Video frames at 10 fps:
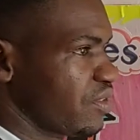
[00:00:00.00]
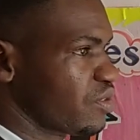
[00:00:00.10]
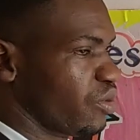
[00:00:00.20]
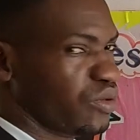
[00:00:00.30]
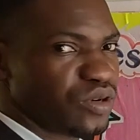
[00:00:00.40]

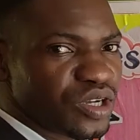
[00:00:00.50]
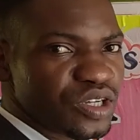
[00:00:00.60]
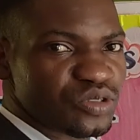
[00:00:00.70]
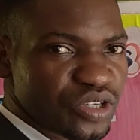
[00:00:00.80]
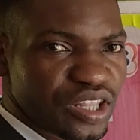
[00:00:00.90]
So,
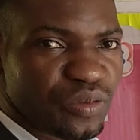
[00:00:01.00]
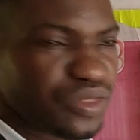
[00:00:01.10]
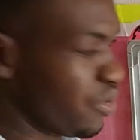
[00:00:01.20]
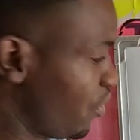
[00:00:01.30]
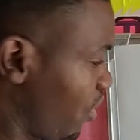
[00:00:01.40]
together
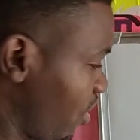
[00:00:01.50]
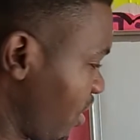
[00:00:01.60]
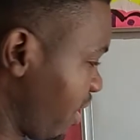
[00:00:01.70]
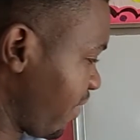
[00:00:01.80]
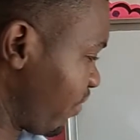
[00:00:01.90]
with you,
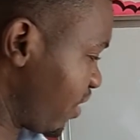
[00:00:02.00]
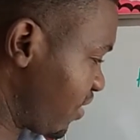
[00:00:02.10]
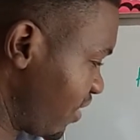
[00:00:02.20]
this